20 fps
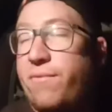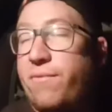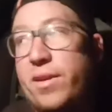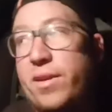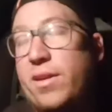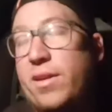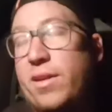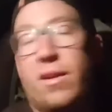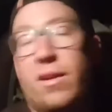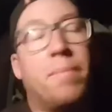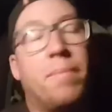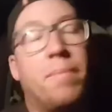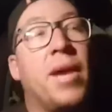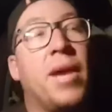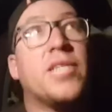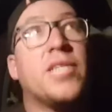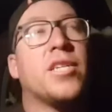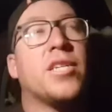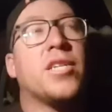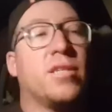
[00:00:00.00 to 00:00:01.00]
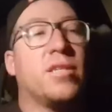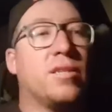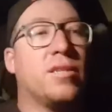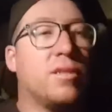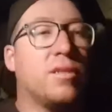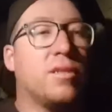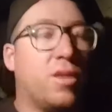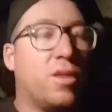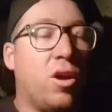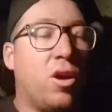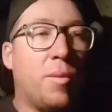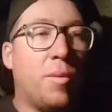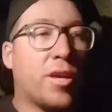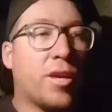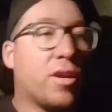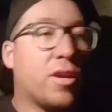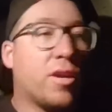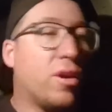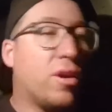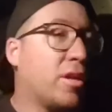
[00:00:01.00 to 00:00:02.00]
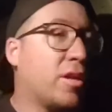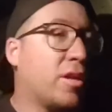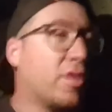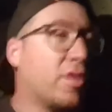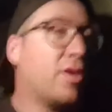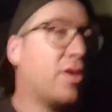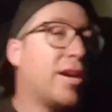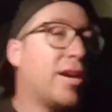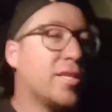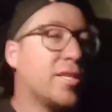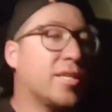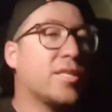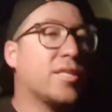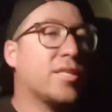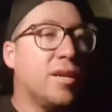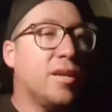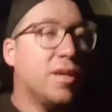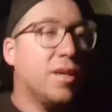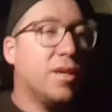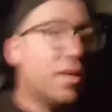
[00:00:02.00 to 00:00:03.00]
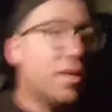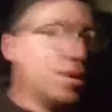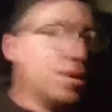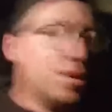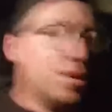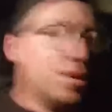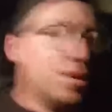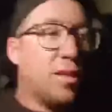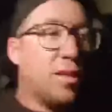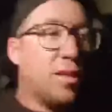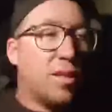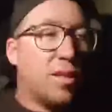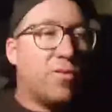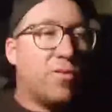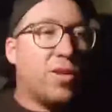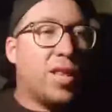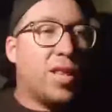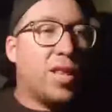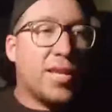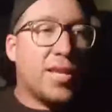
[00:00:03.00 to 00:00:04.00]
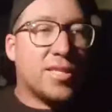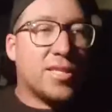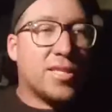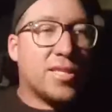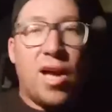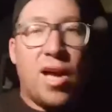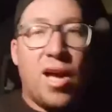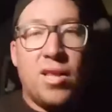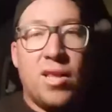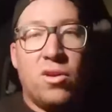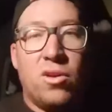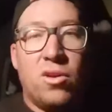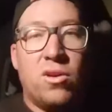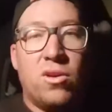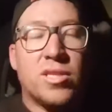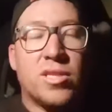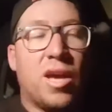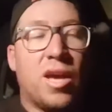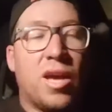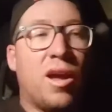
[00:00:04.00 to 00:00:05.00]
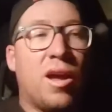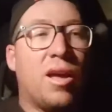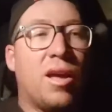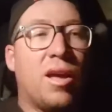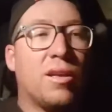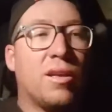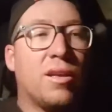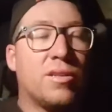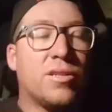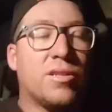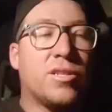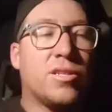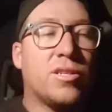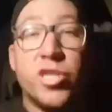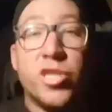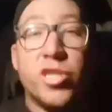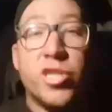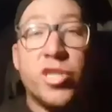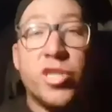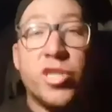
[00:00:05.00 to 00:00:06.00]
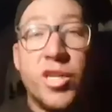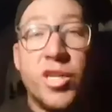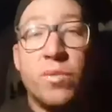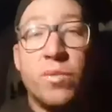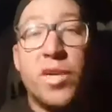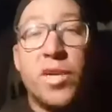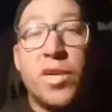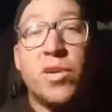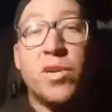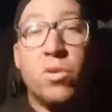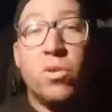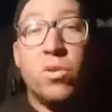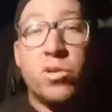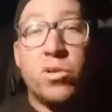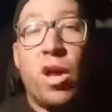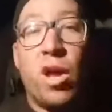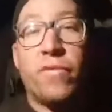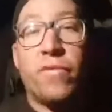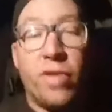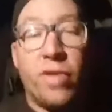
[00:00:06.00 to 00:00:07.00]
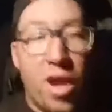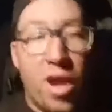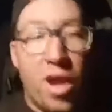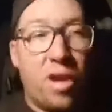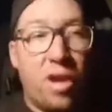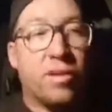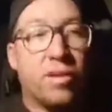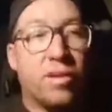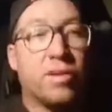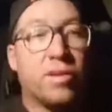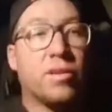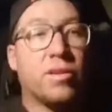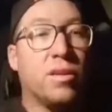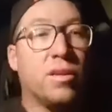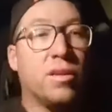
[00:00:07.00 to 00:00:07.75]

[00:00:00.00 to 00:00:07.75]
we imagine, oh my god, guys, the relaxed car laws are just shit we could all drive around.